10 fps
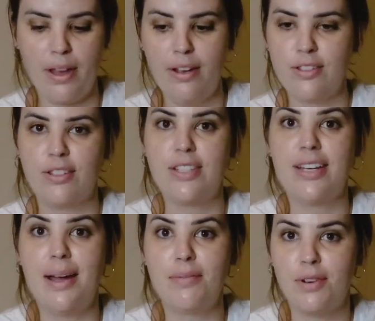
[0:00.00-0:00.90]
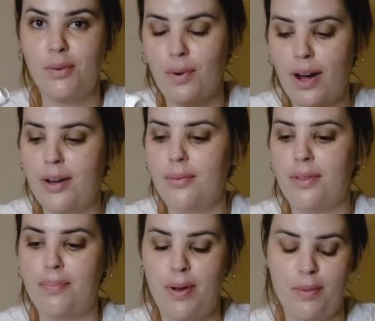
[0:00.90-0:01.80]
So today I'm doing white
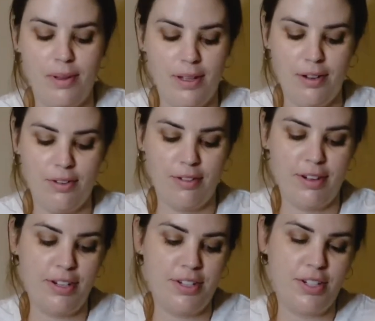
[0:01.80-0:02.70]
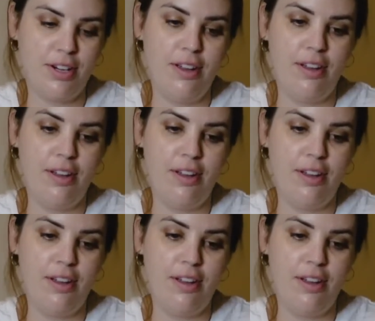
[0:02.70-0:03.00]
with purple and orange.